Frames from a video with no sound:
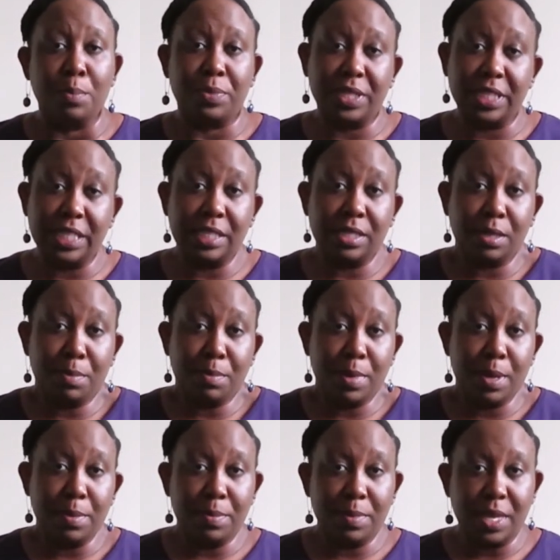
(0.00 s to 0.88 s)
please
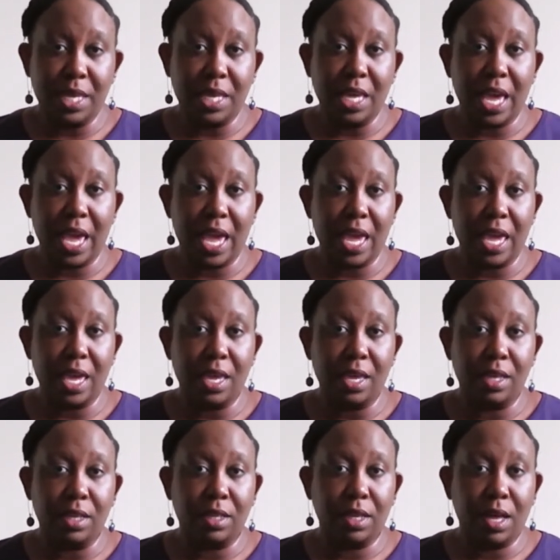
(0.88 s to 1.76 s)
submit me
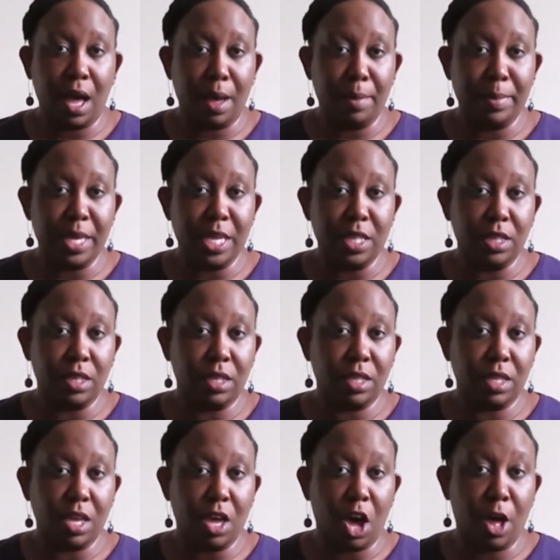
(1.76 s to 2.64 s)
a comment
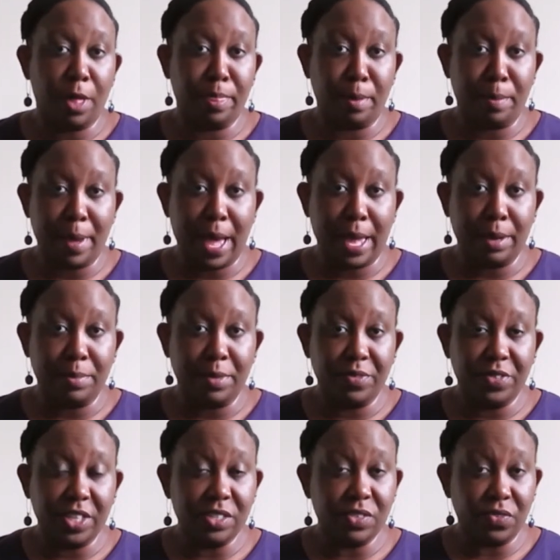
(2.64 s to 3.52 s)
on the
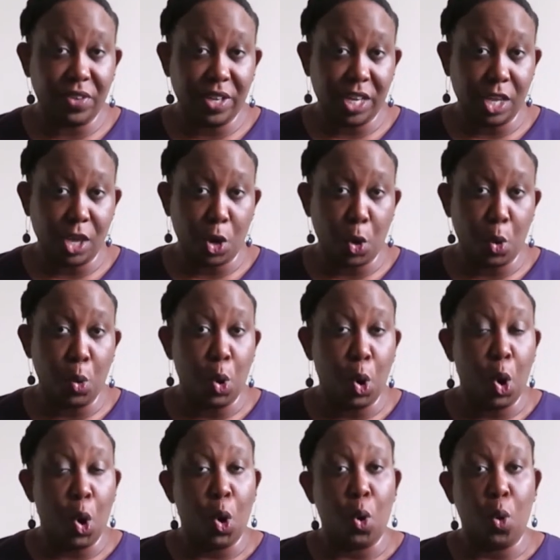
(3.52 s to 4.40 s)
bottom of this
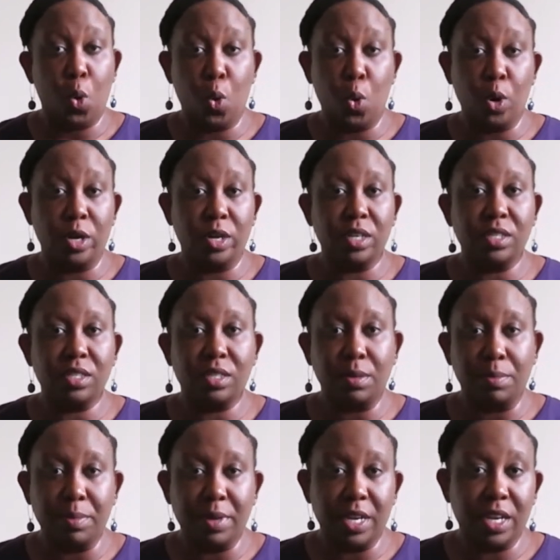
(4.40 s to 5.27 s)
video, or
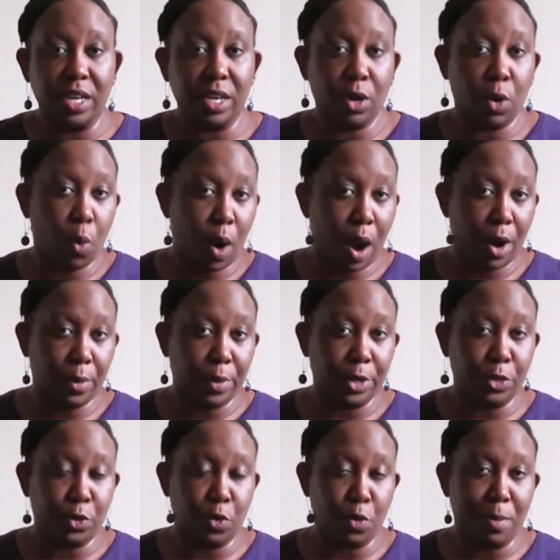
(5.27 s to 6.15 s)
submit an
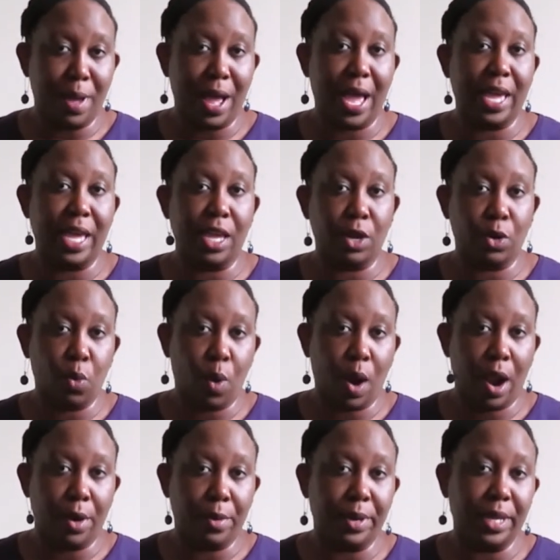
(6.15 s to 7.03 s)
inquiry through my
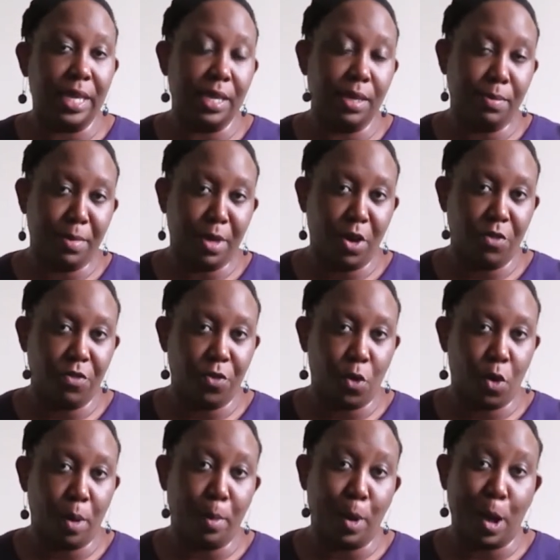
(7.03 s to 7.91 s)
inquiry email
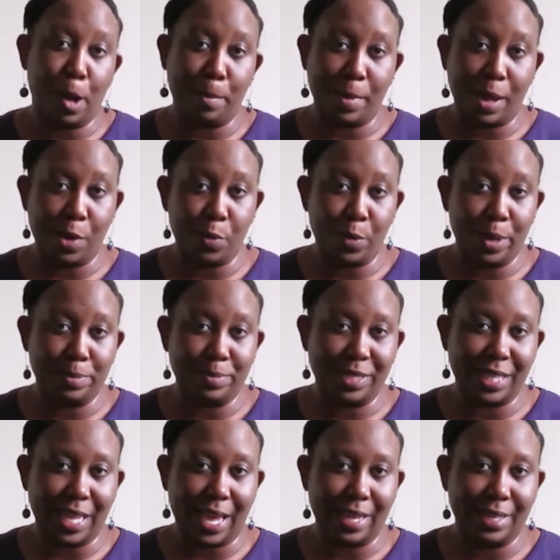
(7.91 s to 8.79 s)
form on my
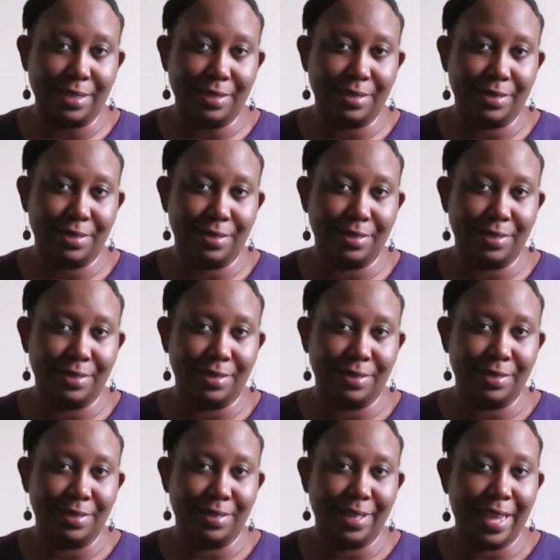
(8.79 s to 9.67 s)
website.
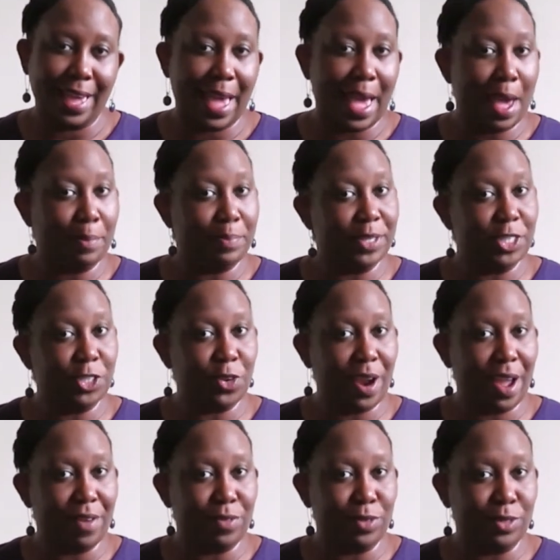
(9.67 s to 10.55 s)
Happy
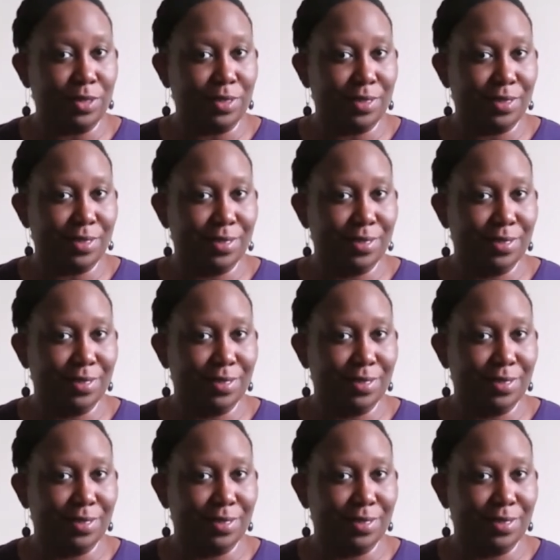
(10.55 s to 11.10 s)
travels!